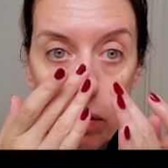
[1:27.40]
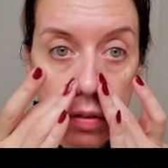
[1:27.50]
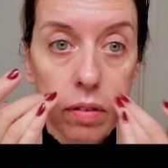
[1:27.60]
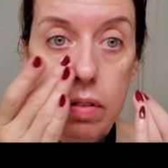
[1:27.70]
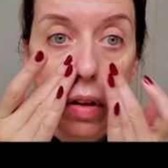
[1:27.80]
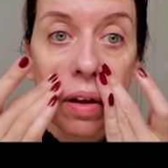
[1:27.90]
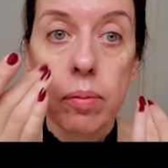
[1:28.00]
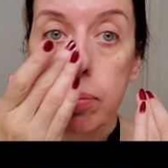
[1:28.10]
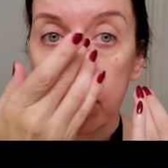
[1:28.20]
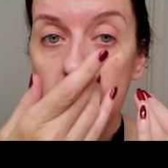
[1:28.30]
just
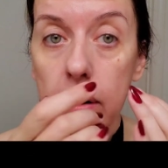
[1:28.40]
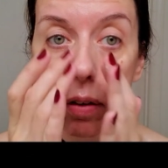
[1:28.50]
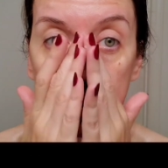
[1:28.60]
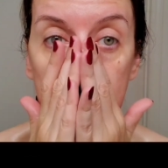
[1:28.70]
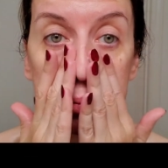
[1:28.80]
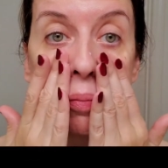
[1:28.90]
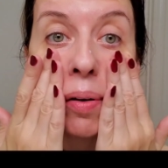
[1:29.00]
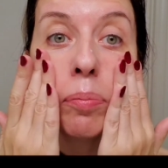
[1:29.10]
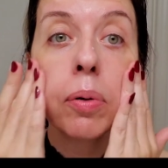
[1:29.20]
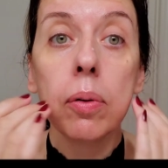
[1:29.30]
in the areas of my
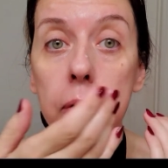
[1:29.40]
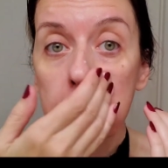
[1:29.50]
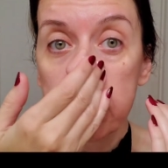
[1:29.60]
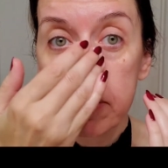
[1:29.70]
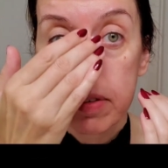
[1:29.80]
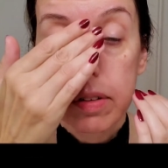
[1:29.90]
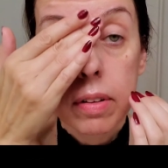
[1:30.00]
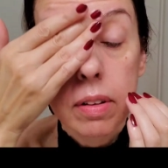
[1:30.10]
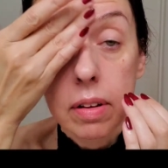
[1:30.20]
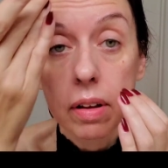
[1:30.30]
pores.
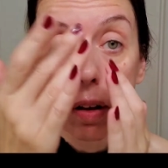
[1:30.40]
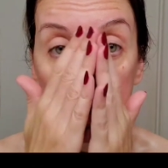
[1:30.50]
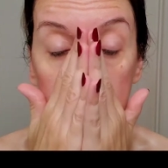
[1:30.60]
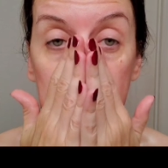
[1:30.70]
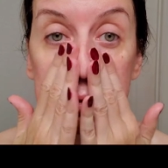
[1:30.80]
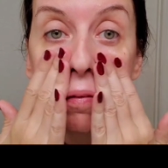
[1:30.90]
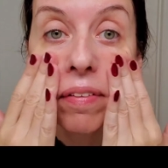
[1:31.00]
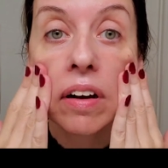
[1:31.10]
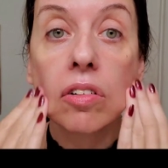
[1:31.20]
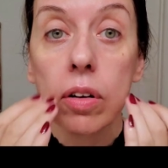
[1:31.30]
This is
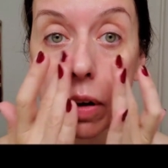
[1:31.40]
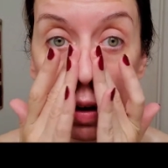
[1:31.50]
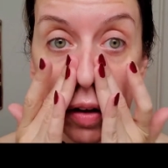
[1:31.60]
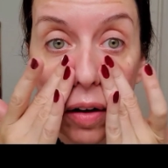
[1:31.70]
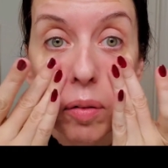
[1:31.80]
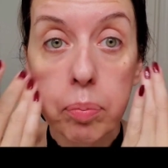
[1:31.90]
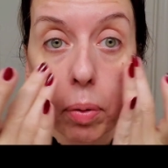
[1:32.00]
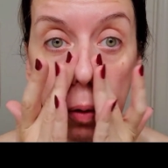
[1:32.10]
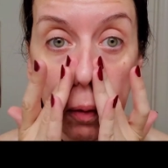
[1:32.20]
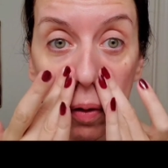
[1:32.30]
actually a
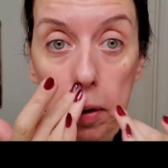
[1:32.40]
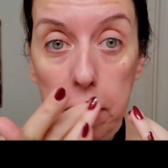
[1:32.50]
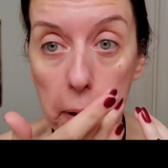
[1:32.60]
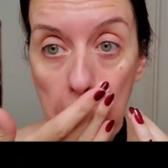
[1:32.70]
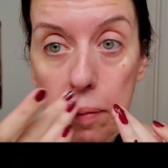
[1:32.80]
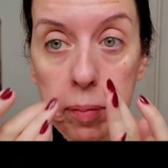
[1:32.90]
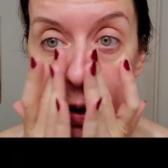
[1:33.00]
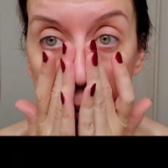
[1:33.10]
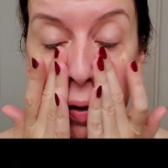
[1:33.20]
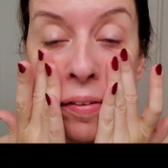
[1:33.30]
pore
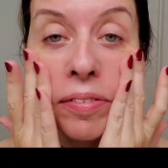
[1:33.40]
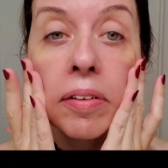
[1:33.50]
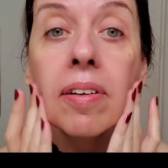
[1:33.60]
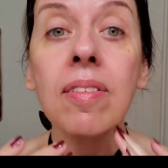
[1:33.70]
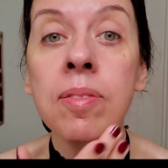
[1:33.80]
minimizer.